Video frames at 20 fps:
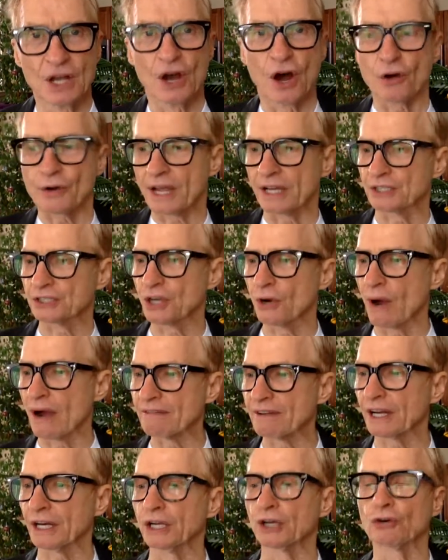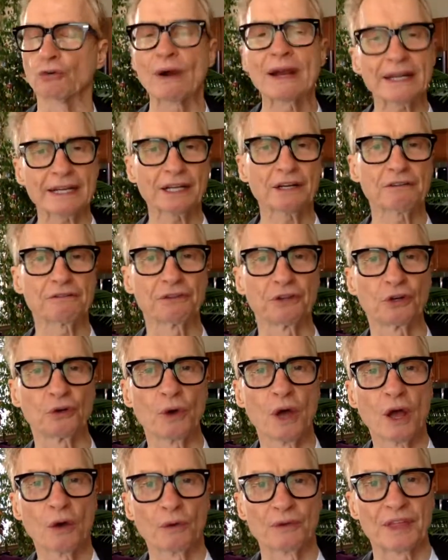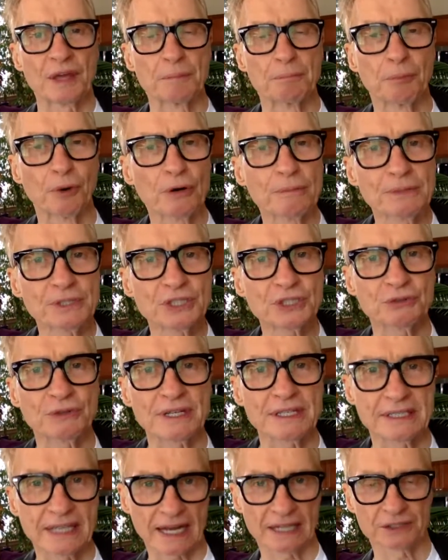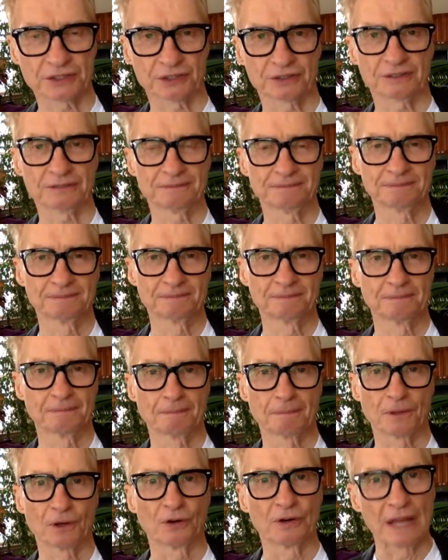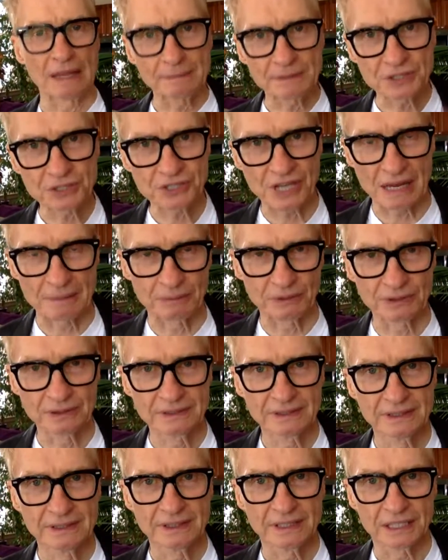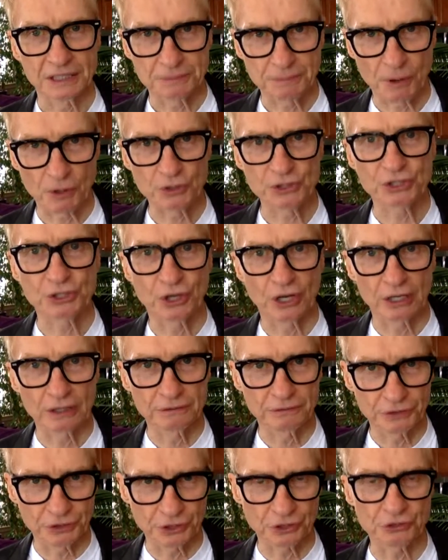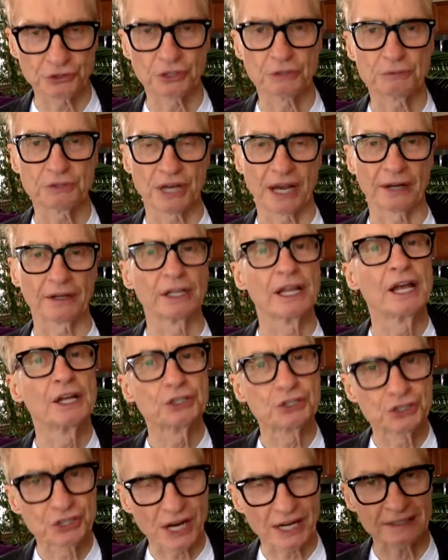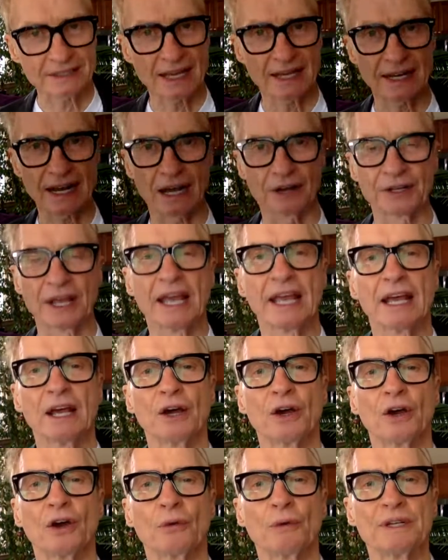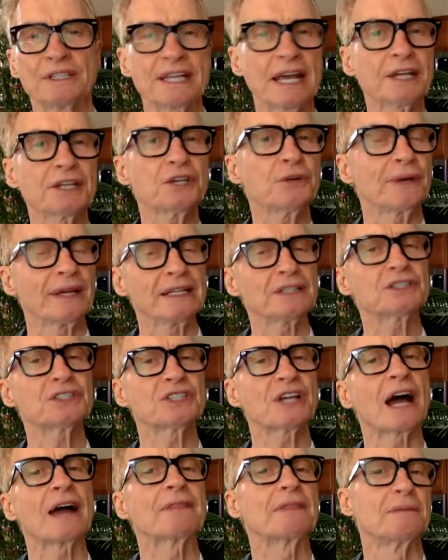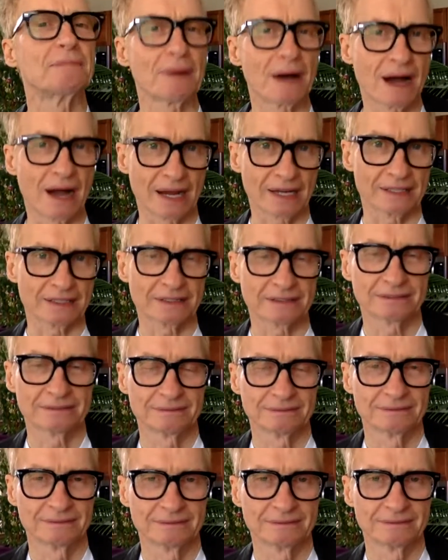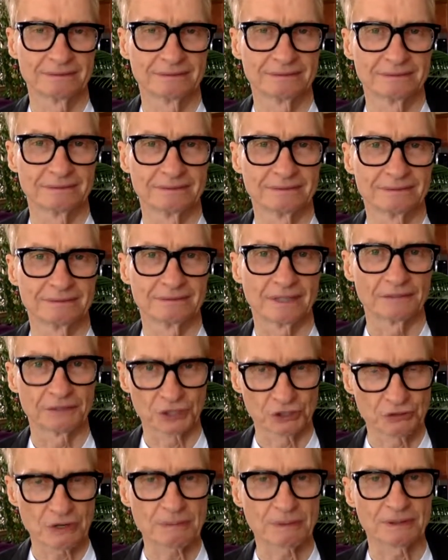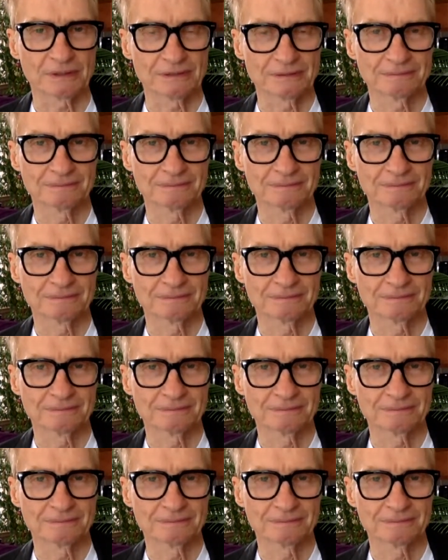Okay, so I've got a great interview with a Bourbon Street dancer. Her name is Sable. It's posted on the YouTube channel. Check that out. We take you inside the mind of a stripper.